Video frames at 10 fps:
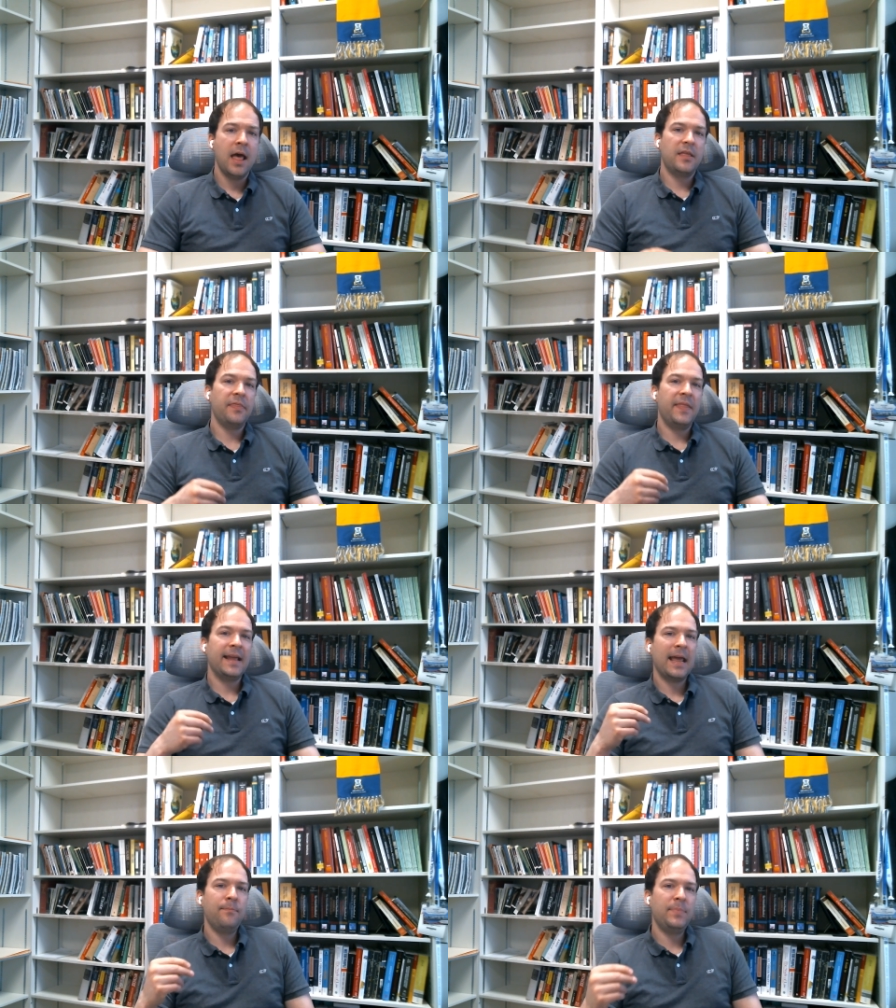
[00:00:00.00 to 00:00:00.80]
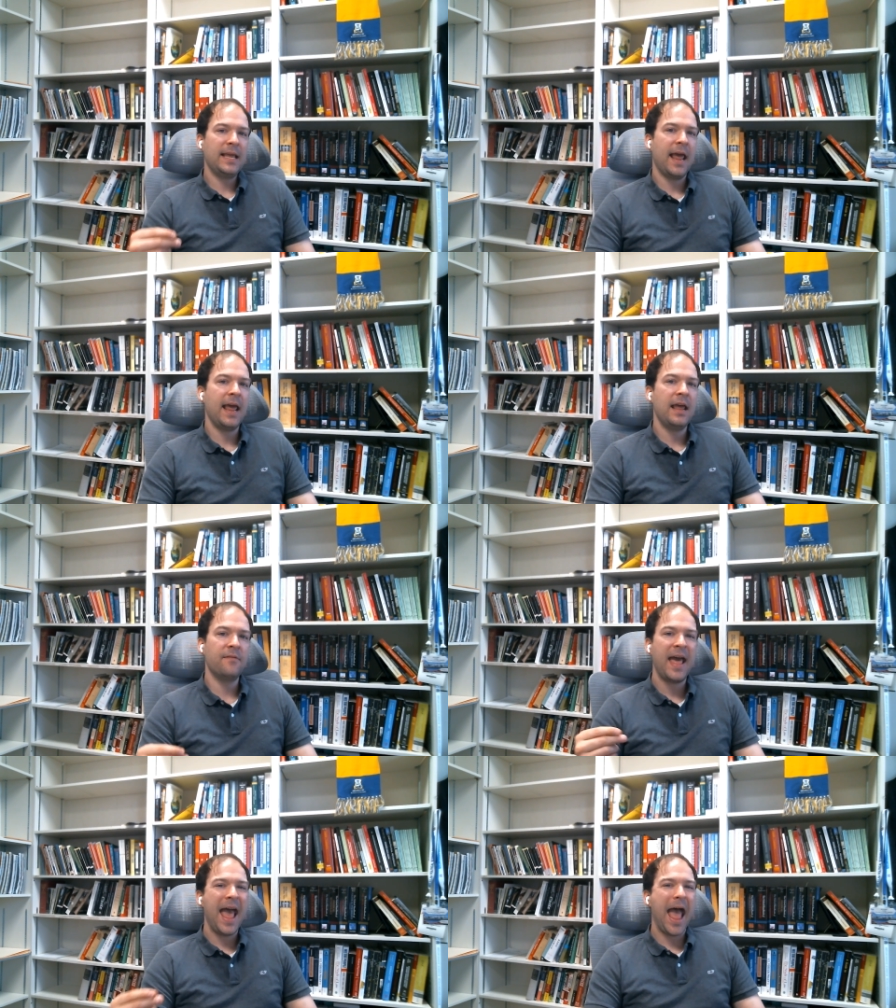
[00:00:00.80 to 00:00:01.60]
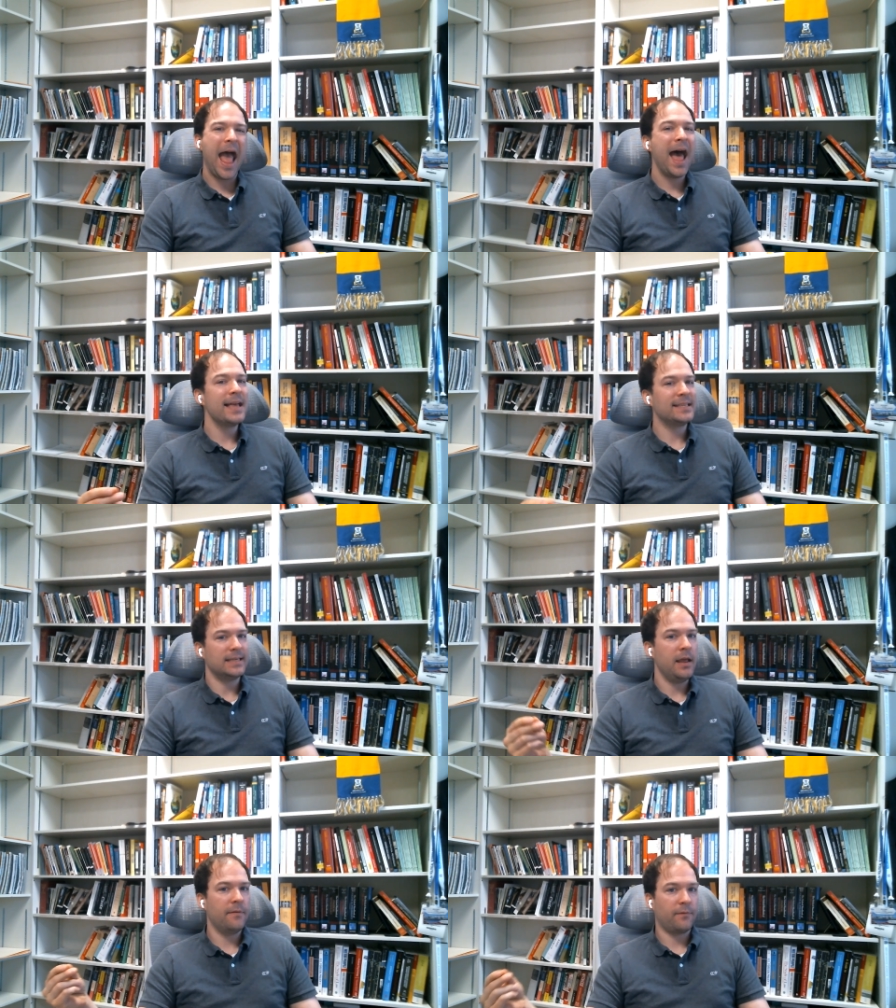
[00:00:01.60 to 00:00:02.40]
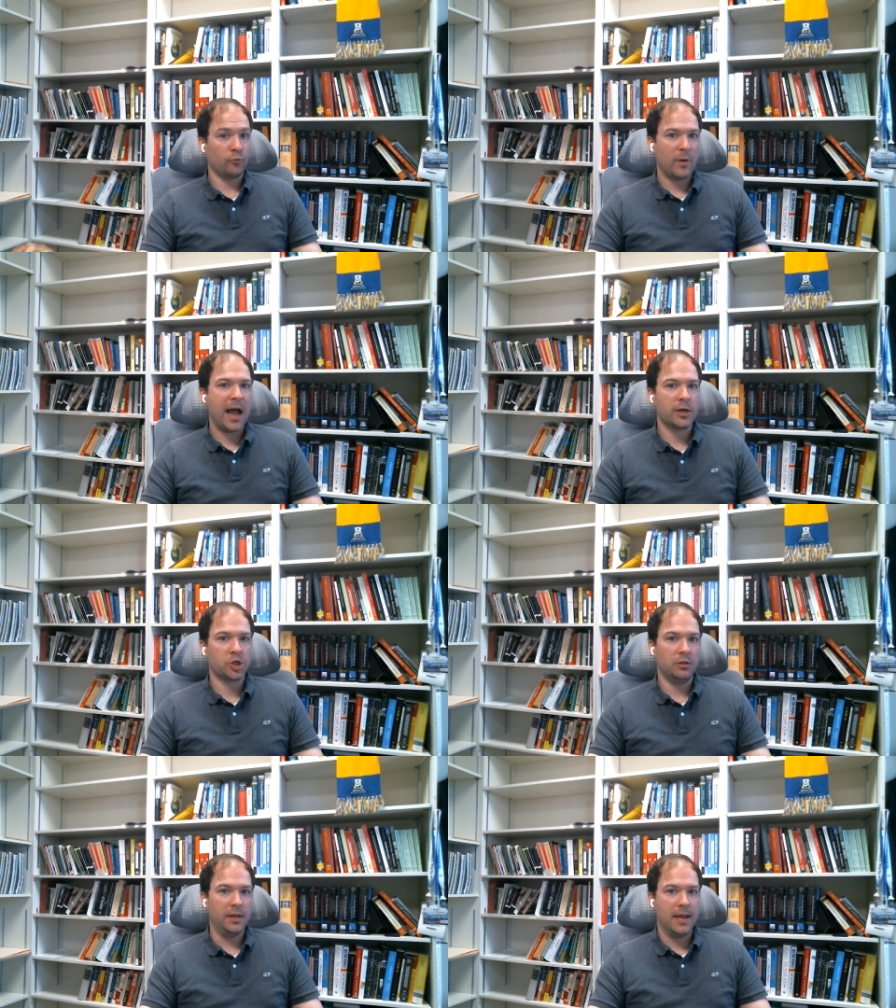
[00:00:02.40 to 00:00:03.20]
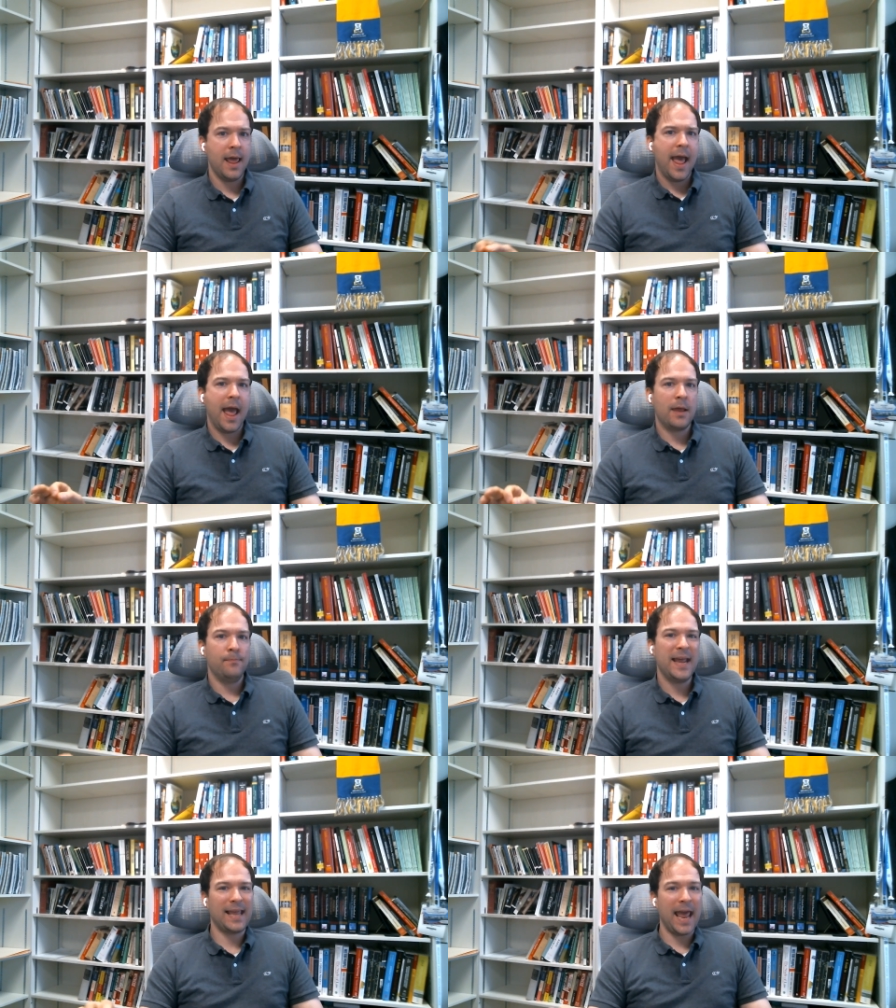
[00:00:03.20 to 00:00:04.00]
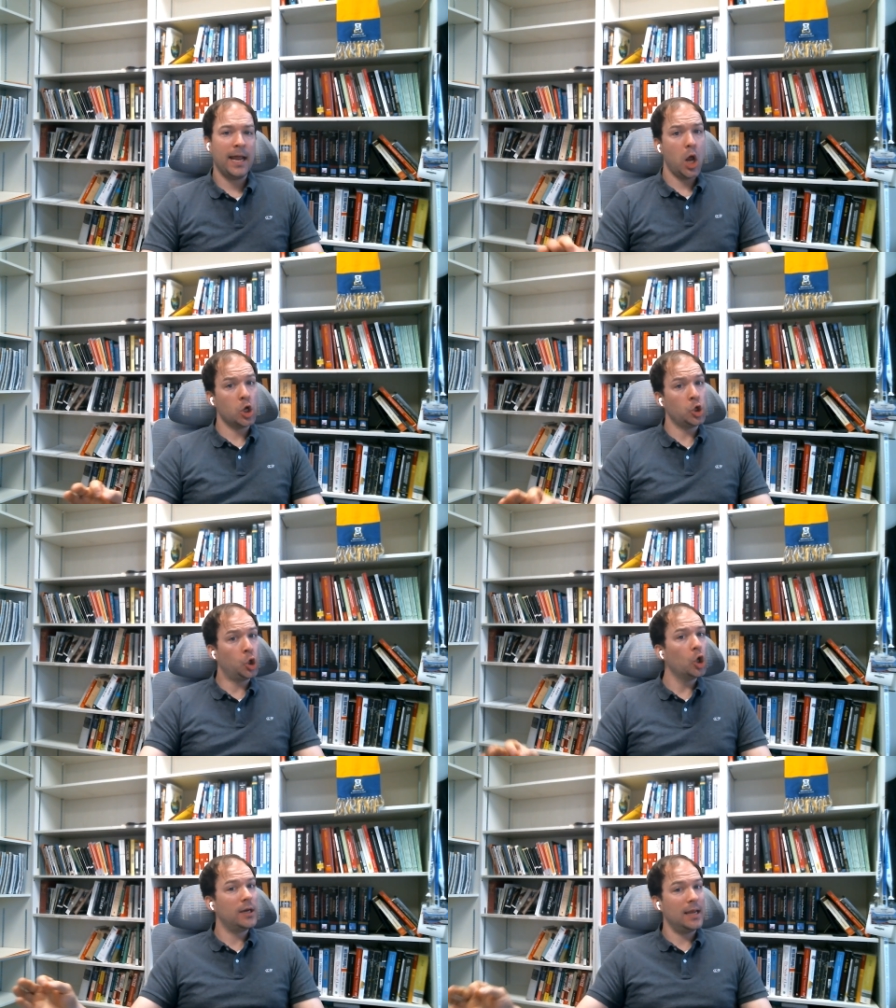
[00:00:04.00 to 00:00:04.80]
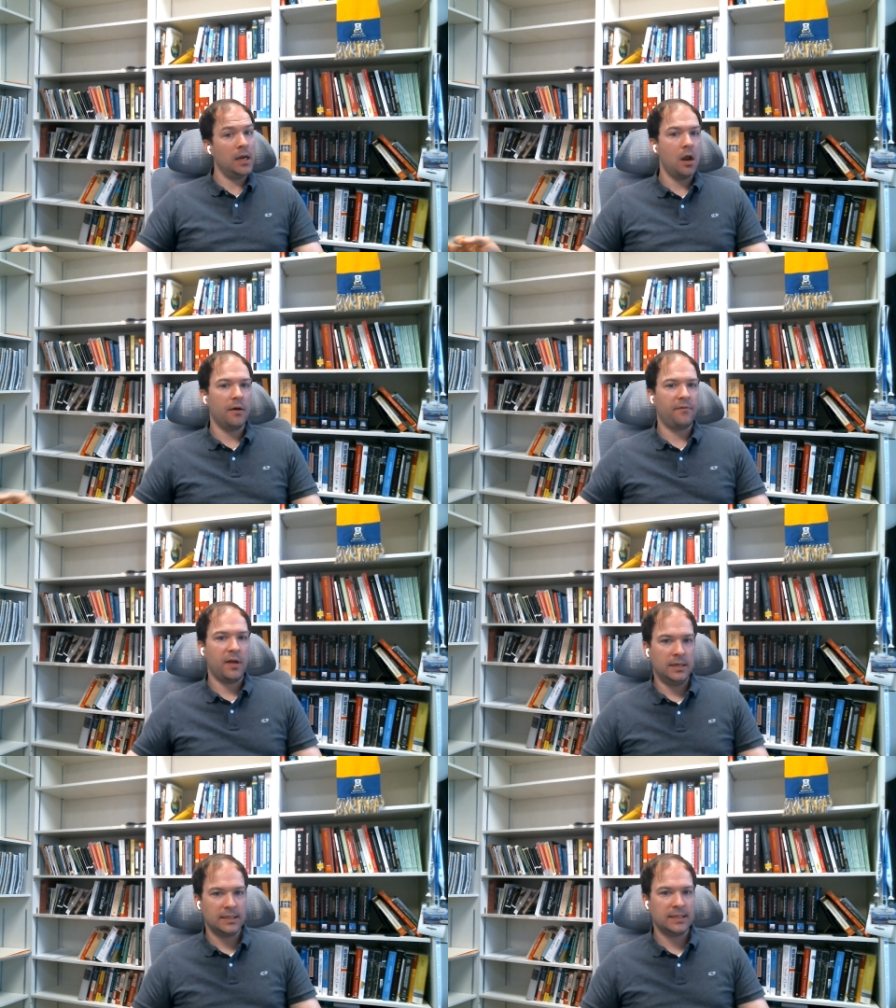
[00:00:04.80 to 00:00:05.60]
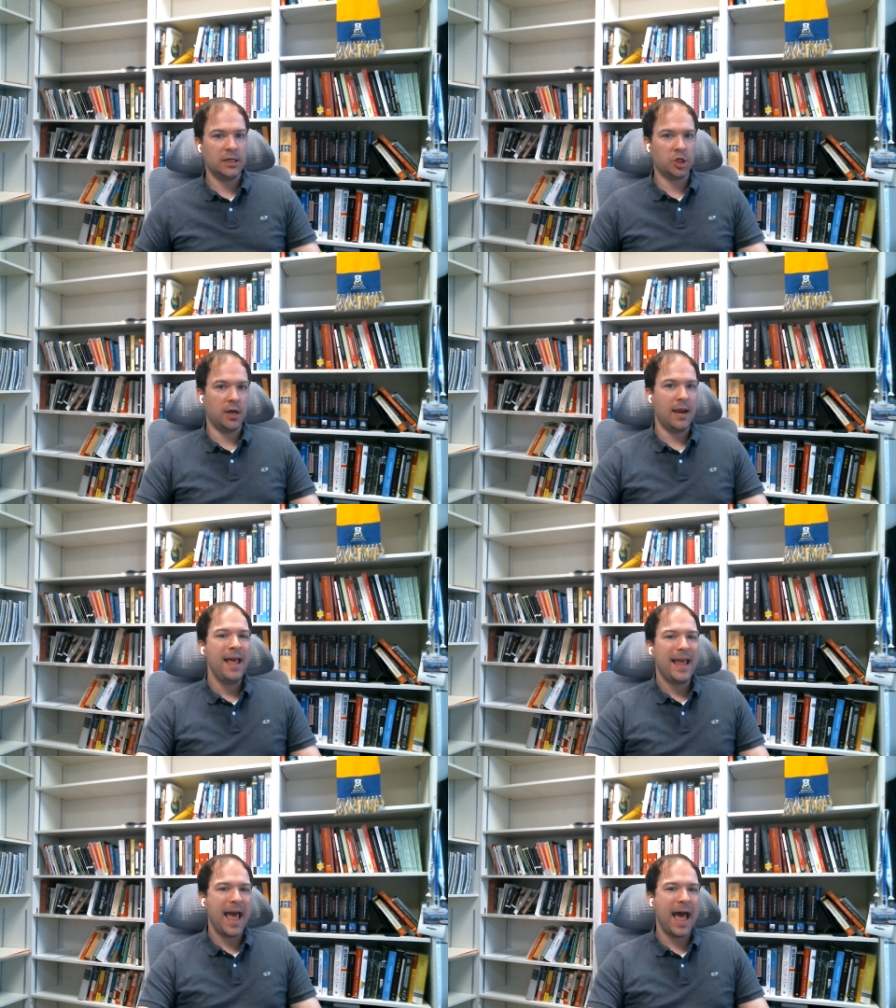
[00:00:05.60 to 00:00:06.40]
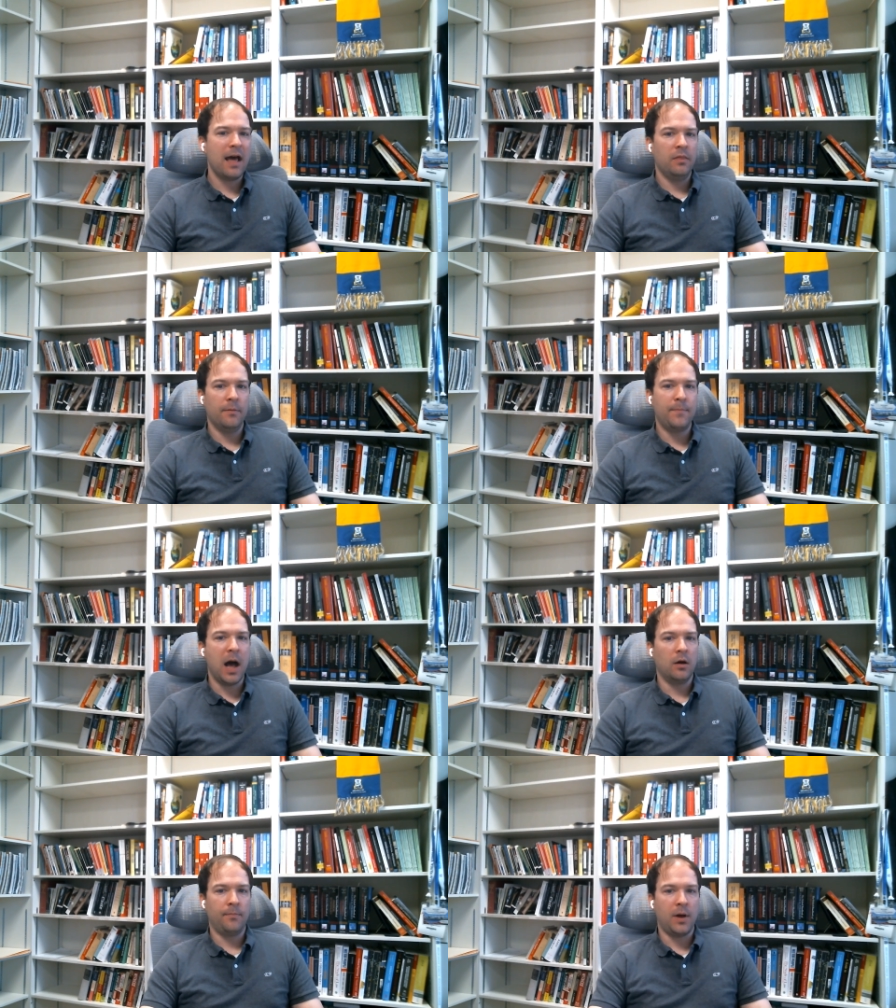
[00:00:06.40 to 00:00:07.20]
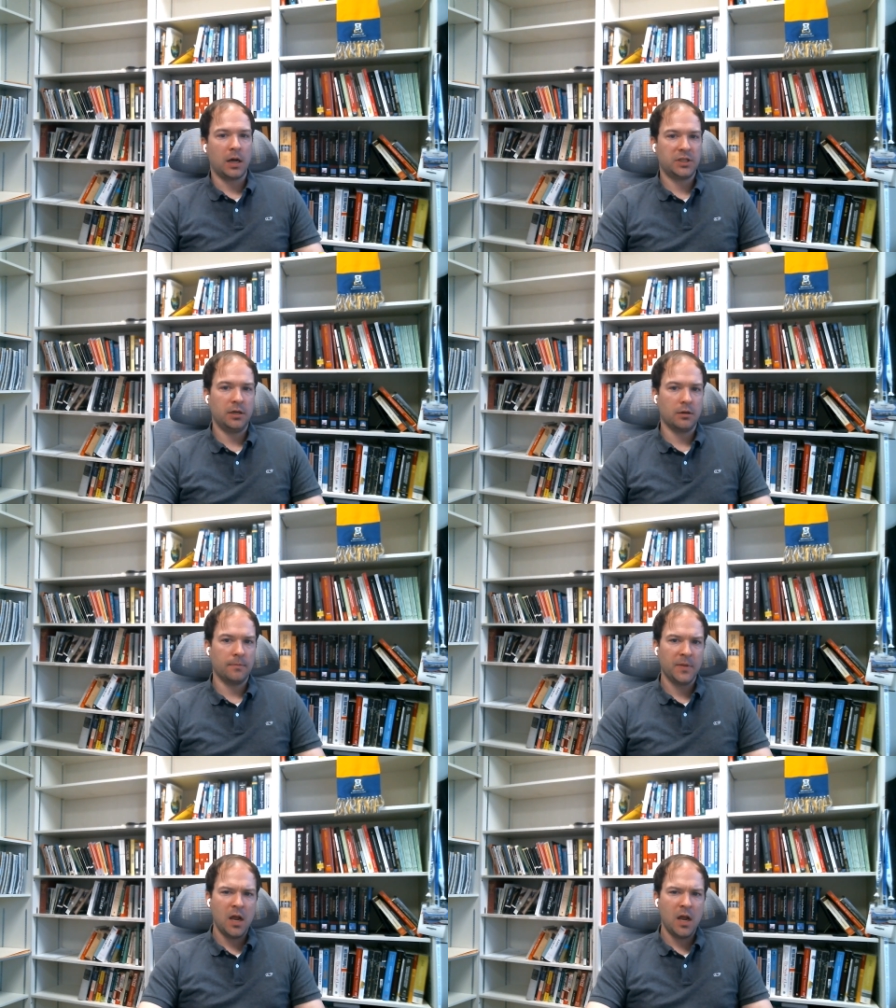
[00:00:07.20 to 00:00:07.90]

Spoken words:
that they can behave as if rationally and make a good enough decision at the ballot box here.